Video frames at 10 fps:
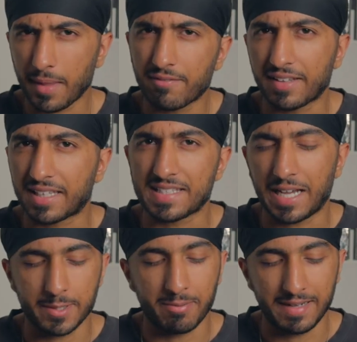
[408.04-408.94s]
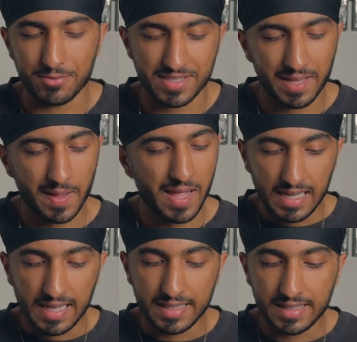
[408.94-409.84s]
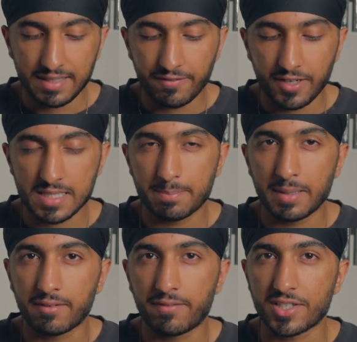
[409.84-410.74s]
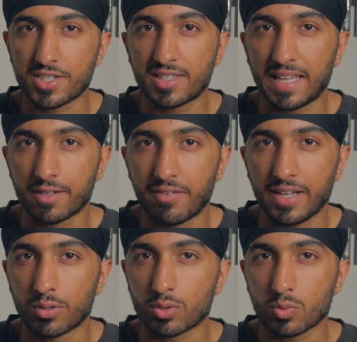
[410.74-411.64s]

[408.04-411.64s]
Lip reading: I think is how you pronounce it. And the first big feature they unveiled